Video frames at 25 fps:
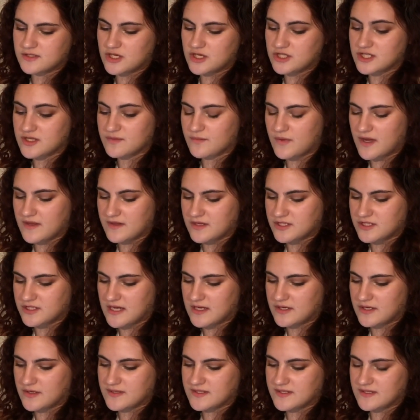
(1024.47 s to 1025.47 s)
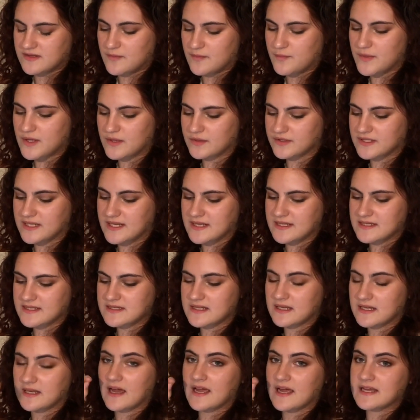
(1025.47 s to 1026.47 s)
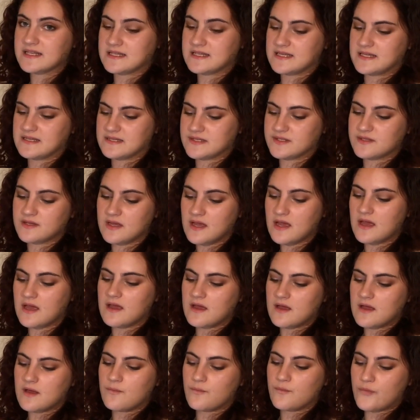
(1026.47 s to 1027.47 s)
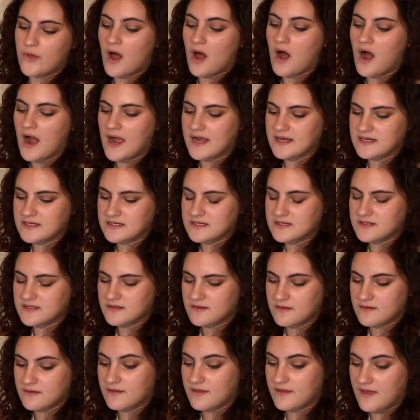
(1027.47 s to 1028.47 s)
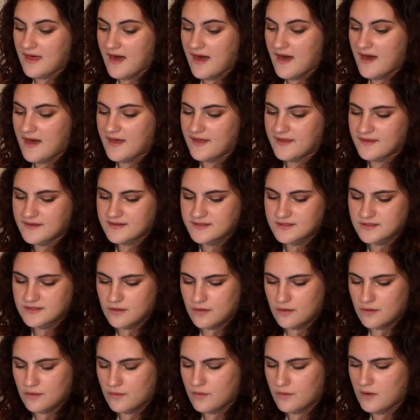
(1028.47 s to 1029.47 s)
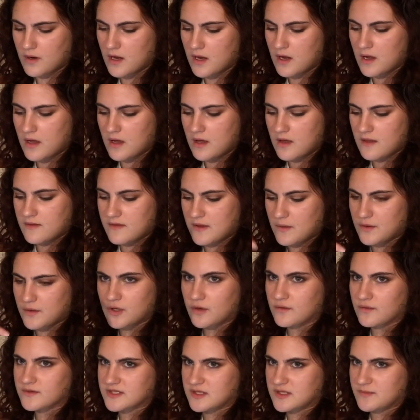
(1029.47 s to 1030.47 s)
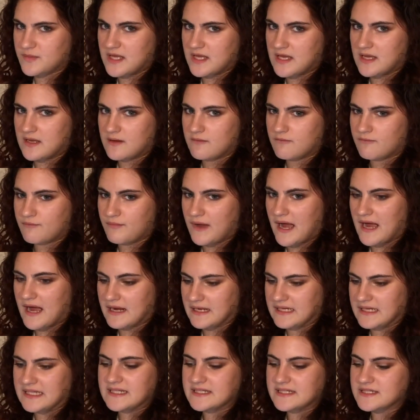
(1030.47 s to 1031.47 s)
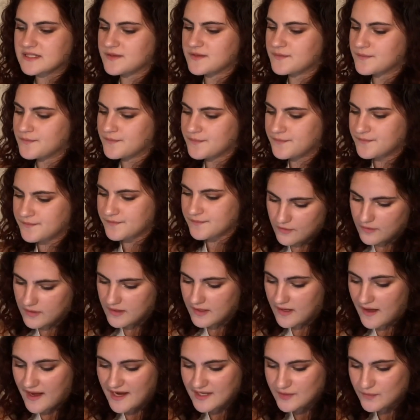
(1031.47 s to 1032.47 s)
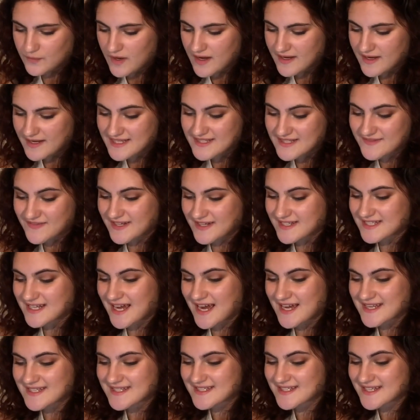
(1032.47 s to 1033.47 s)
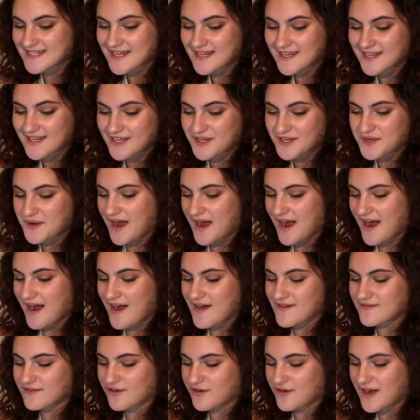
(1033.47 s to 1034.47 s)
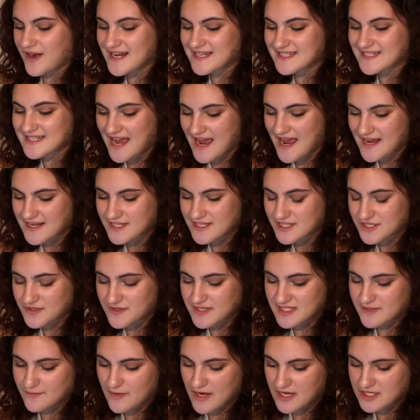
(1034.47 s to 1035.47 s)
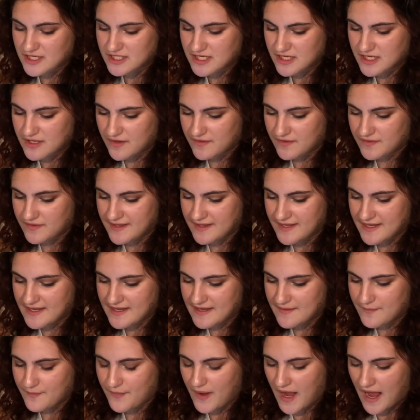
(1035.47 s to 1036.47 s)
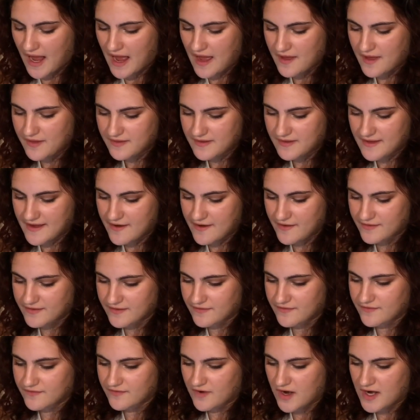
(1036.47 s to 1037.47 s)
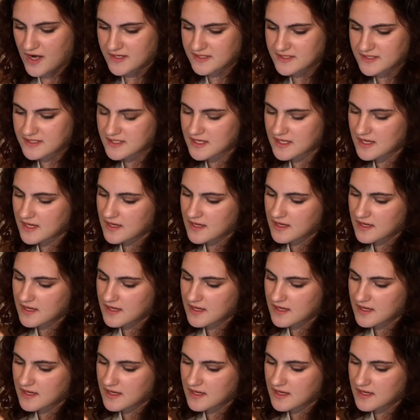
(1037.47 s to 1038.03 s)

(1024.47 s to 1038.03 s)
judging by the shadows in the buildings, the light is behind there, so they would also be backlit. Your line work is fantastic. You have great texture, especially on the path here at the front.